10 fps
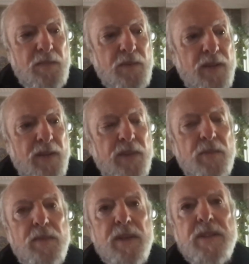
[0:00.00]
Pray for
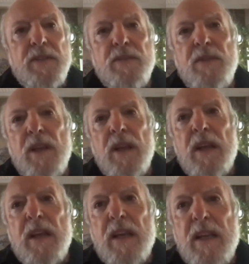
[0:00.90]
the peace of
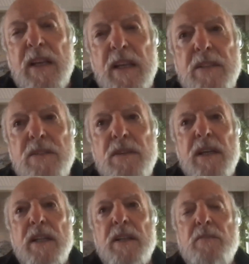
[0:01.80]
in
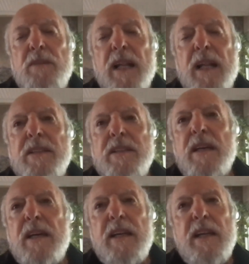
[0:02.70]
Israel and
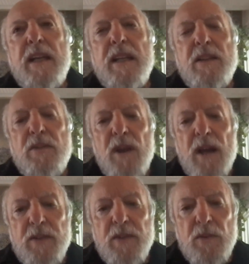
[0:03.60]
Palestine and
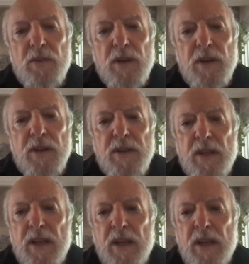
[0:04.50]
throughout the world.